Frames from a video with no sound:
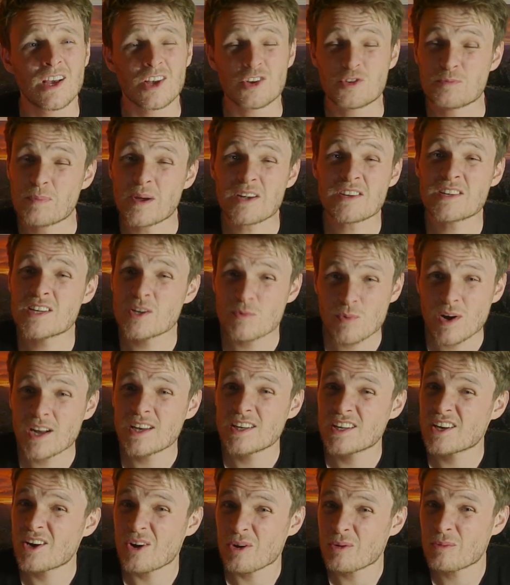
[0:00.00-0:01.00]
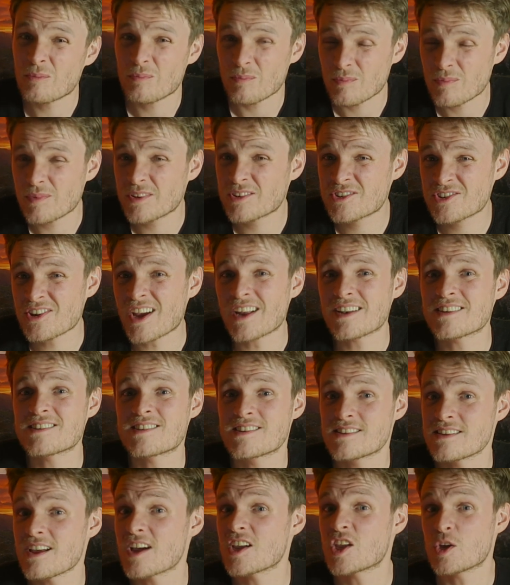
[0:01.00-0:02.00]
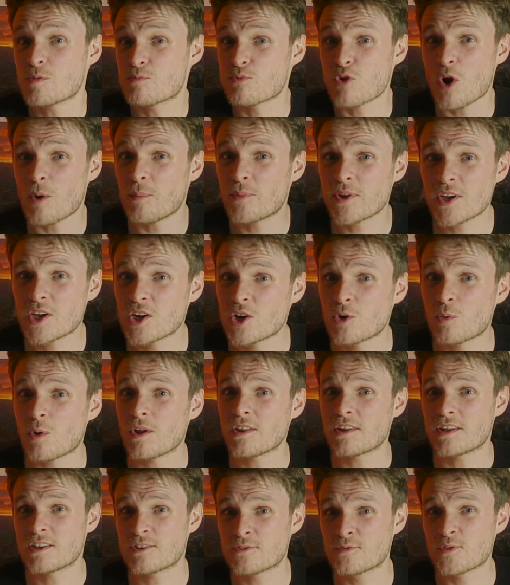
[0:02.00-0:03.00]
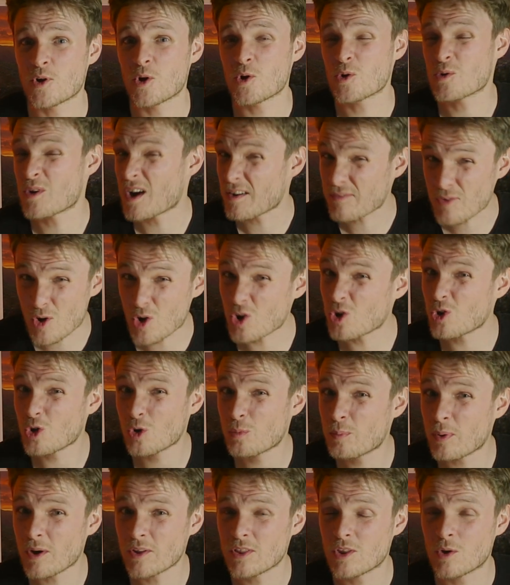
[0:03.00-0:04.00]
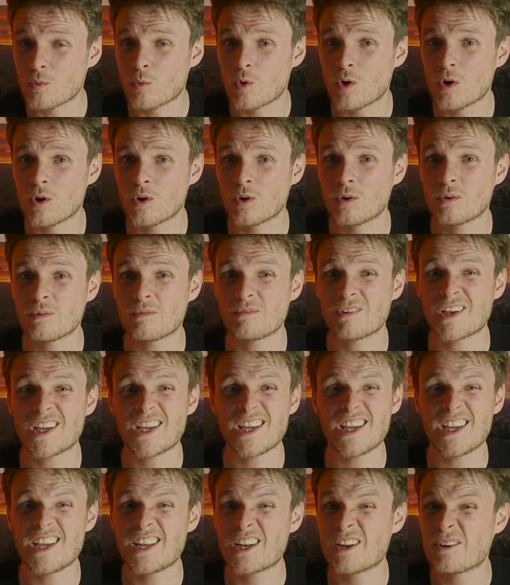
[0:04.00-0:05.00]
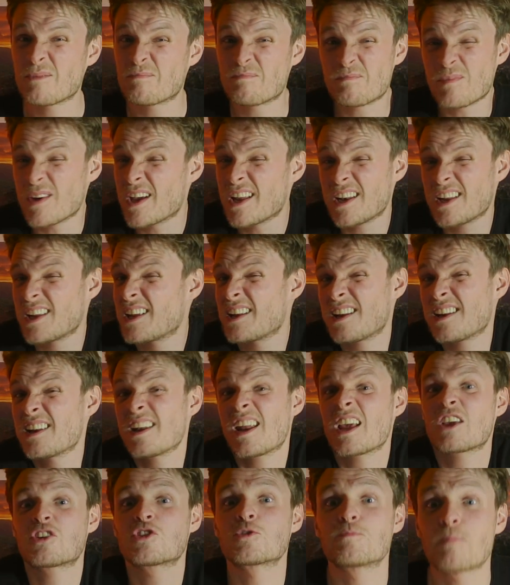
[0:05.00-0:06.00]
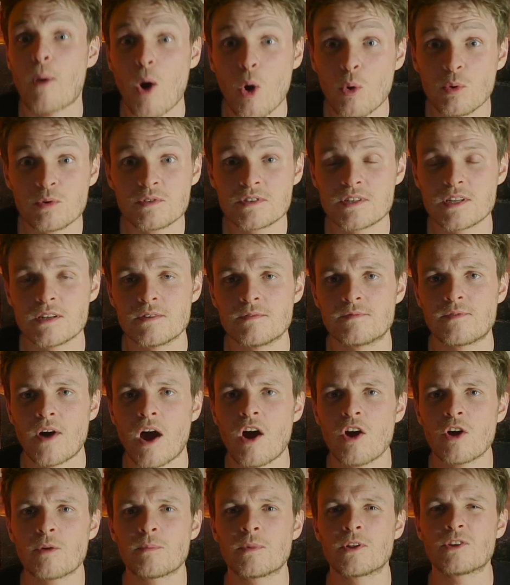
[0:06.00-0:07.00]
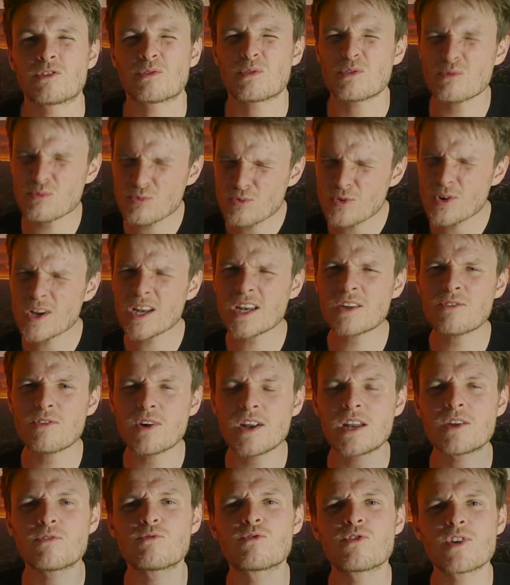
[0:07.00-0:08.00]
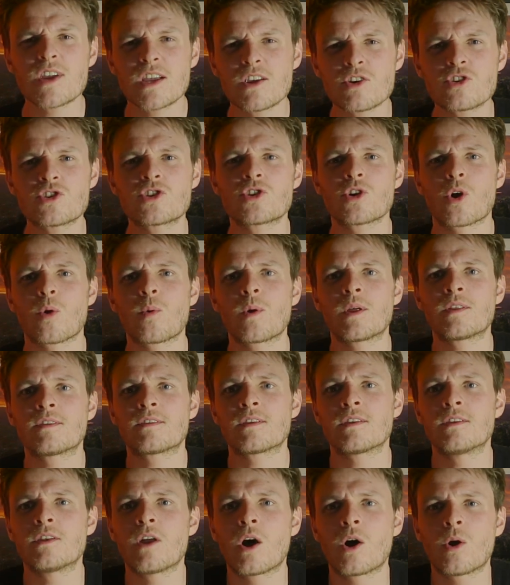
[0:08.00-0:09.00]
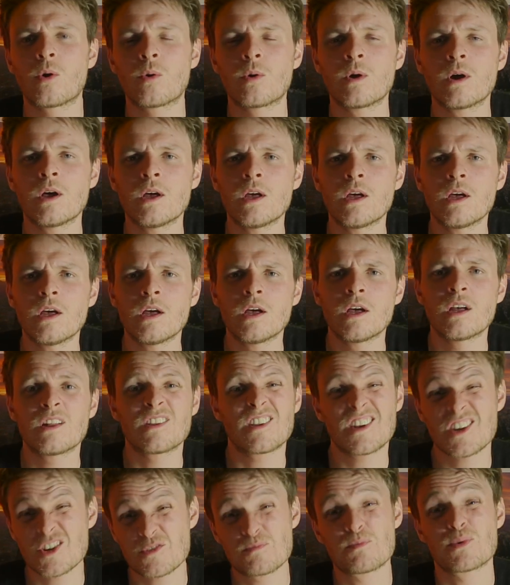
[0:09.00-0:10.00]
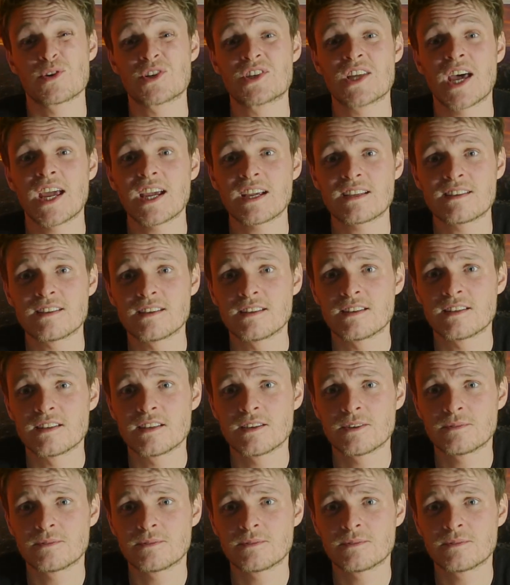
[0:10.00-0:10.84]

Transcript: especially when, you know, chances are you're probably gonna want this photograph up on the wall in an exposed environment. So it's really, really reassuring to know that it's protected.